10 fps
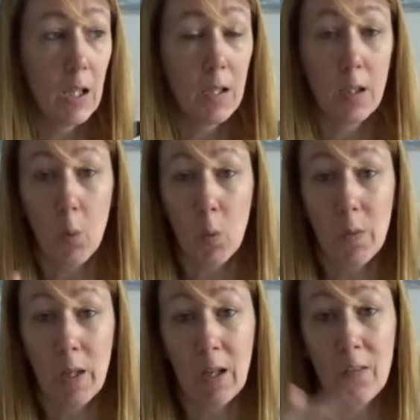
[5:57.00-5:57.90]
go
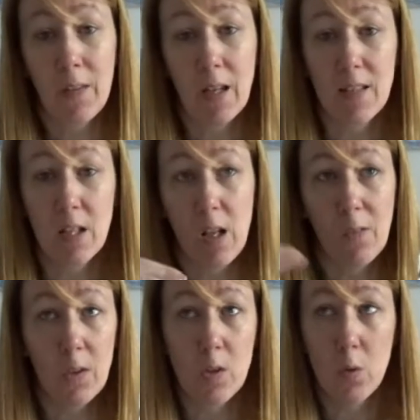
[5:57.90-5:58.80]
on there, and that's
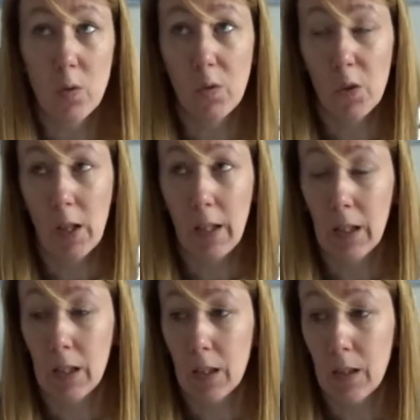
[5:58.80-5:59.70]
another sort of
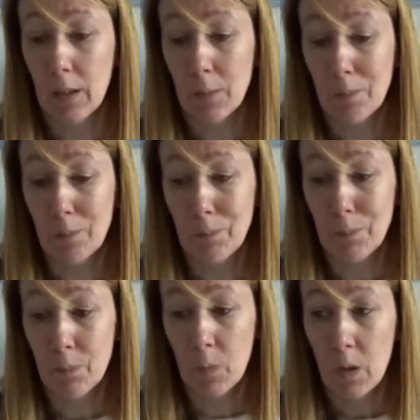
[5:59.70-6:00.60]
like
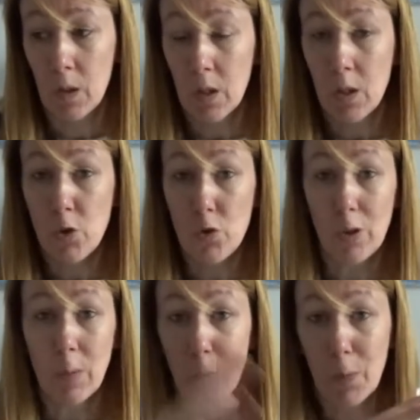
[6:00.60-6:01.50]

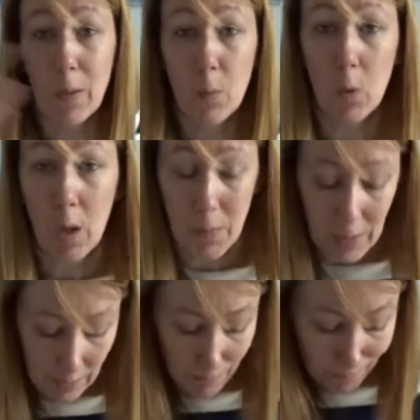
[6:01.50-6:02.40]
stream of people
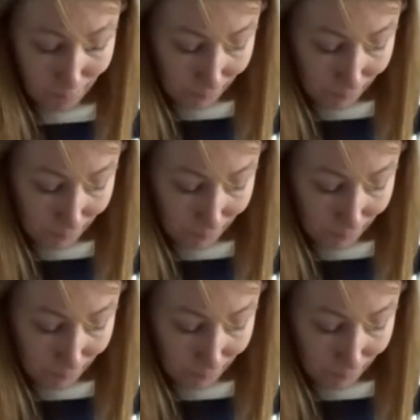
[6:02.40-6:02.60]
coming in.